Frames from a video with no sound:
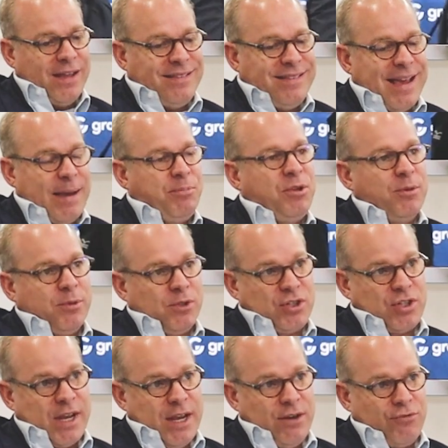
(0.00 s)
adaptable
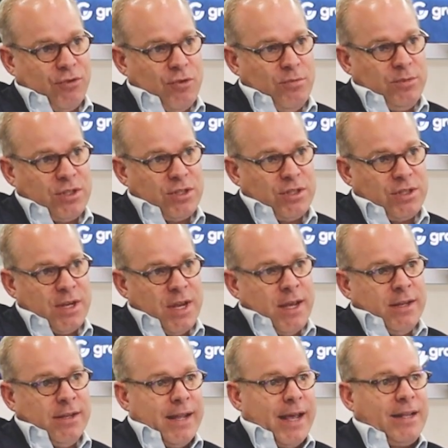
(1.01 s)
staterooms
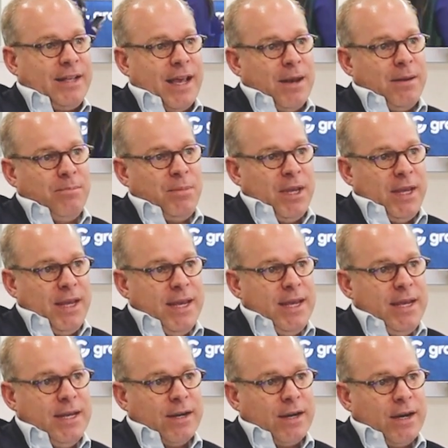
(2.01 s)
that can be
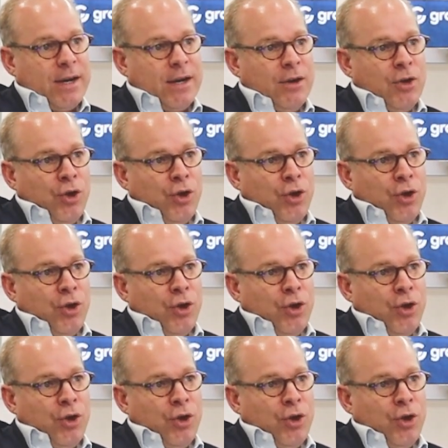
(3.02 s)
either